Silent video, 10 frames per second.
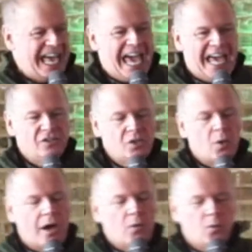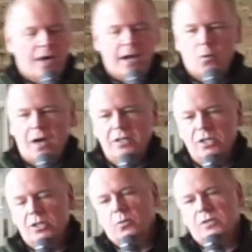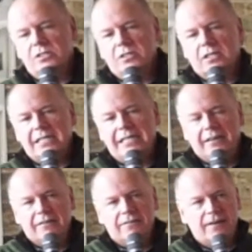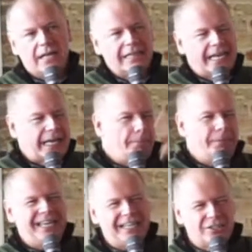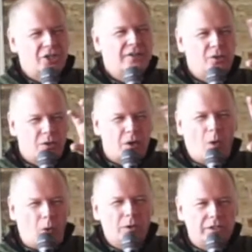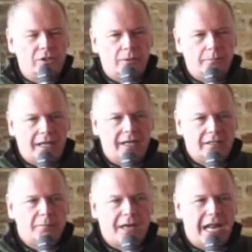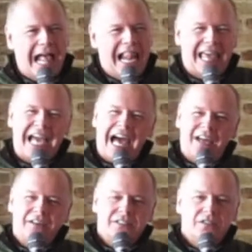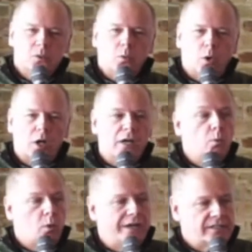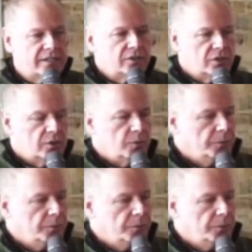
And so what I wanted to do was to give like a picture that you could hold in your mind about like how does this work and what does it do?